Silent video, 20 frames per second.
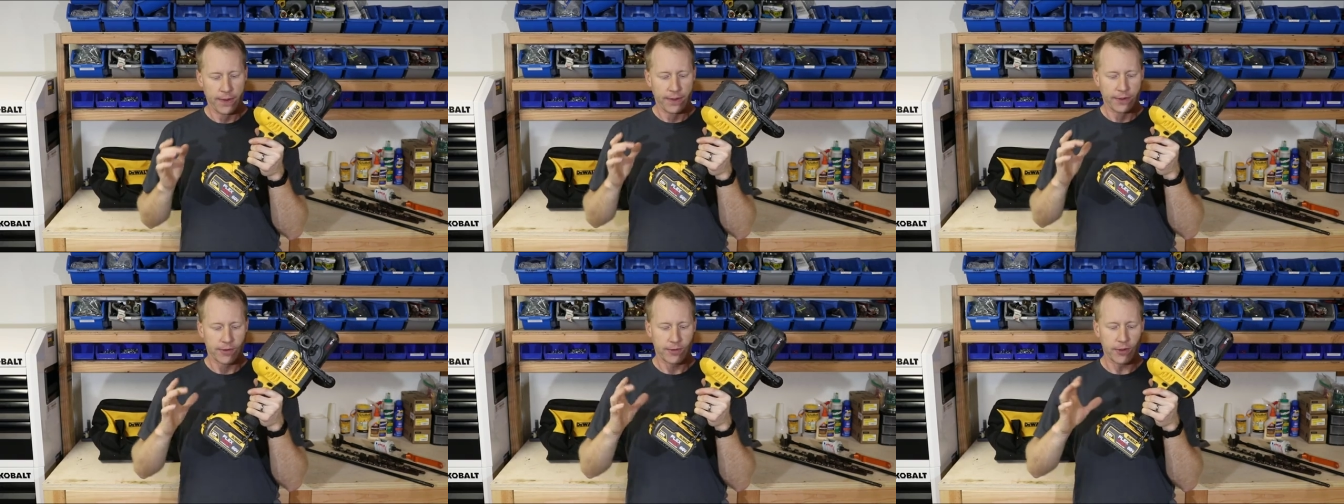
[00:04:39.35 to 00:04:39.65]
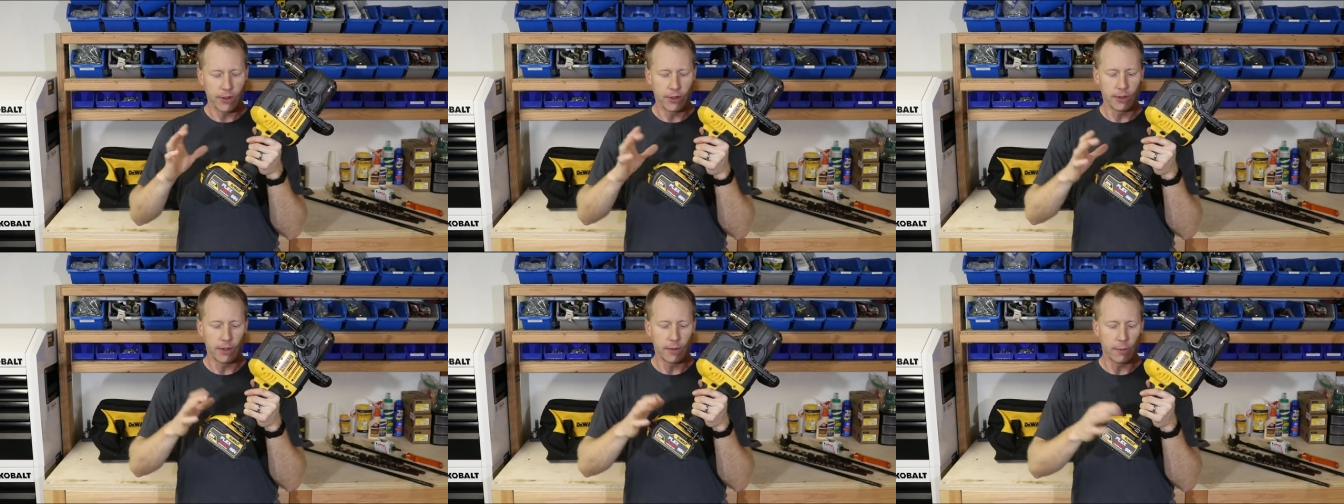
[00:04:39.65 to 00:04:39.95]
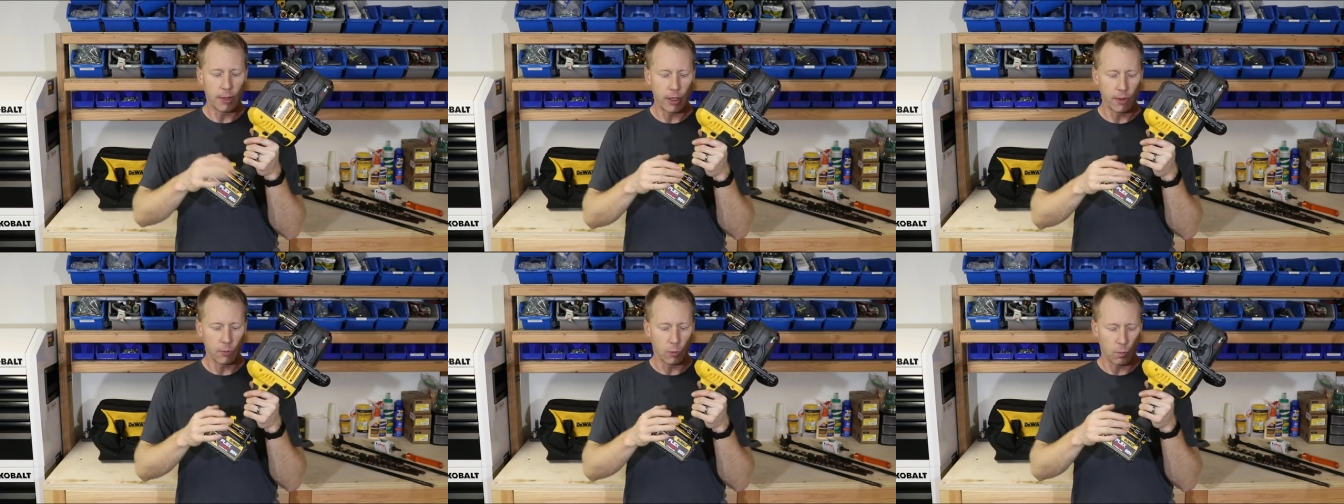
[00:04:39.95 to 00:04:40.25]
So you
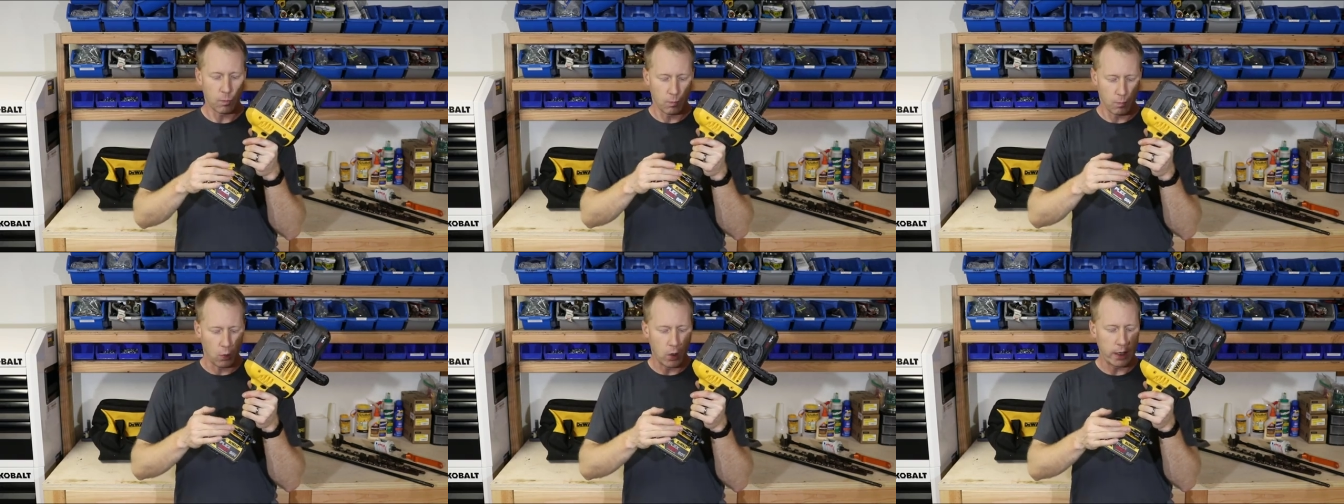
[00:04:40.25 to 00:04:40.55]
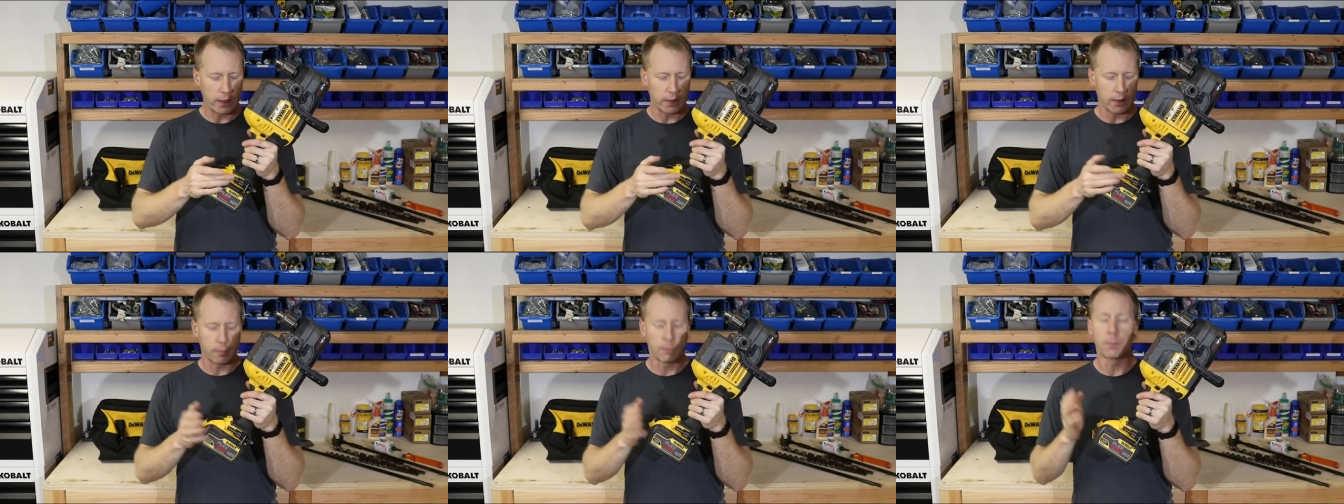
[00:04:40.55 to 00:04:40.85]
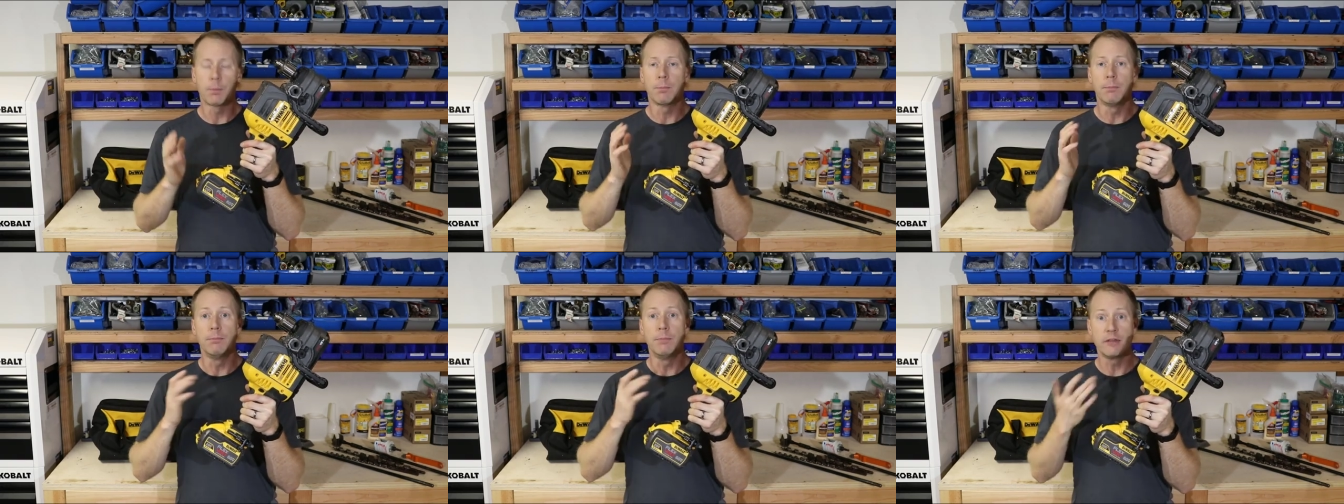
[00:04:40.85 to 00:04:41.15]
might wind
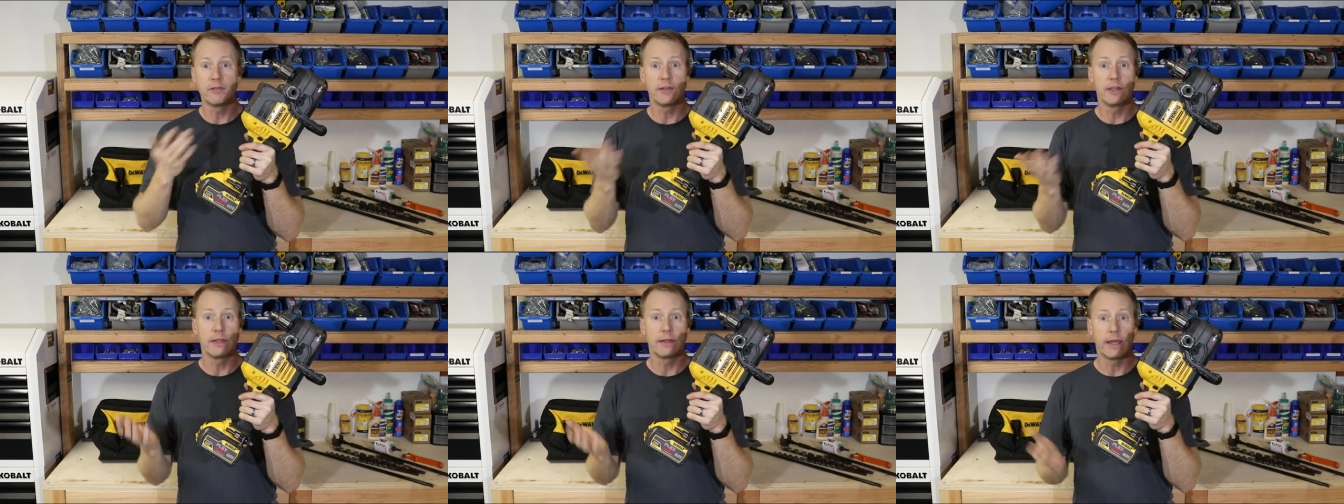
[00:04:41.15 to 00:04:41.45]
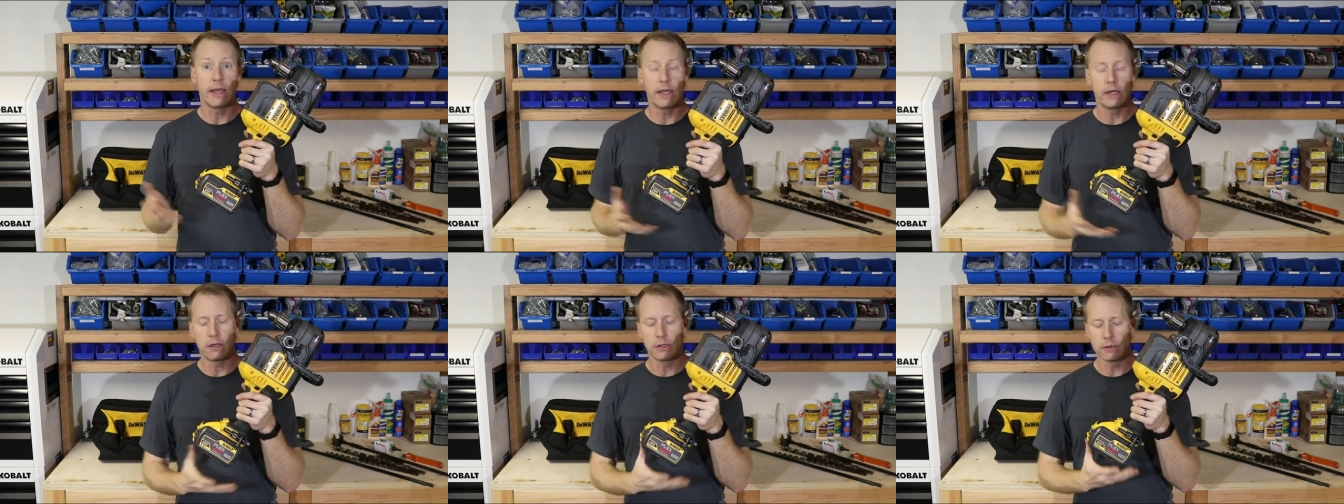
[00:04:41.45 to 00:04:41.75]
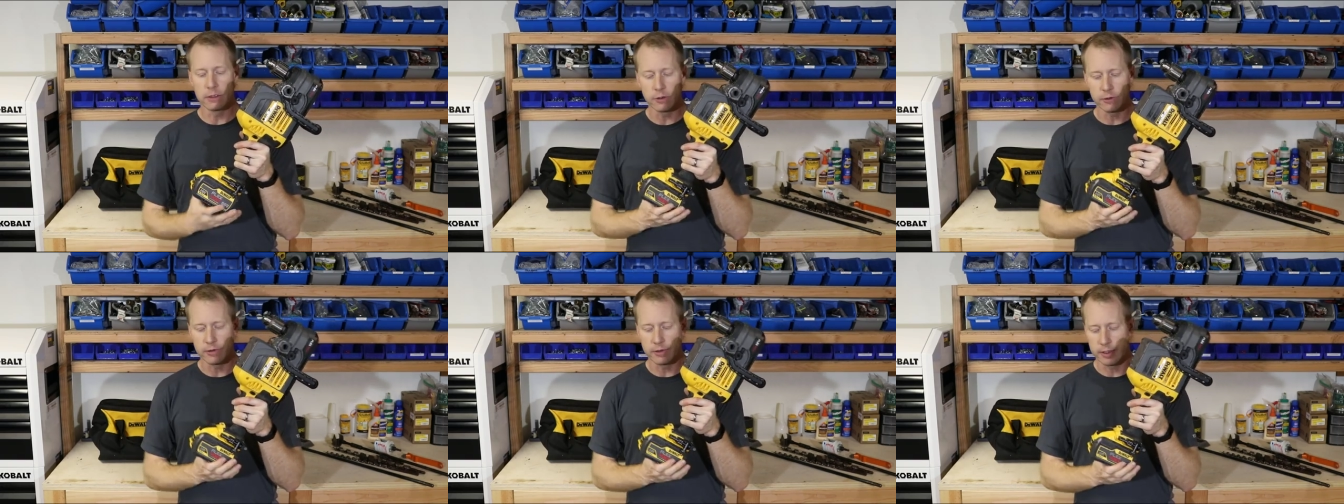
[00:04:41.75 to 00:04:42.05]
up missing that or
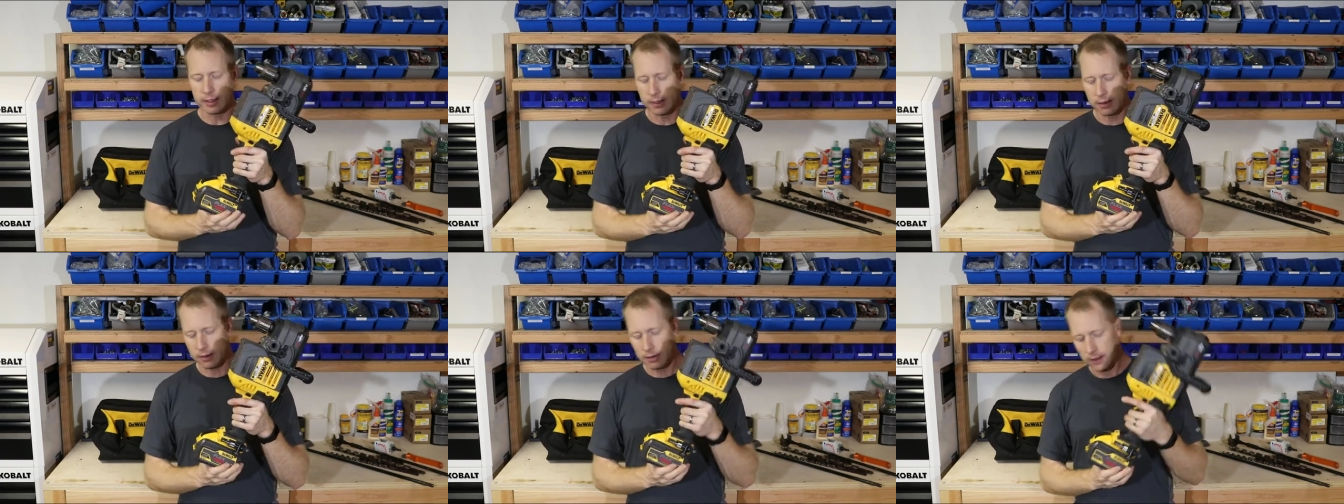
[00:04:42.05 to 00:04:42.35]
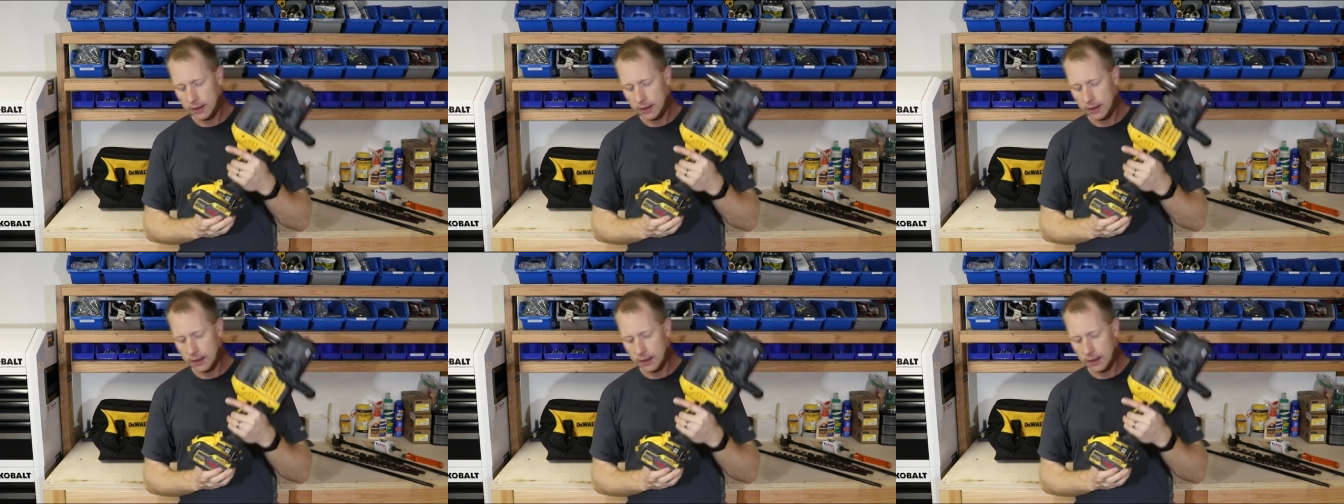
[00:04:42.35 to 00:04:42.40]
losing it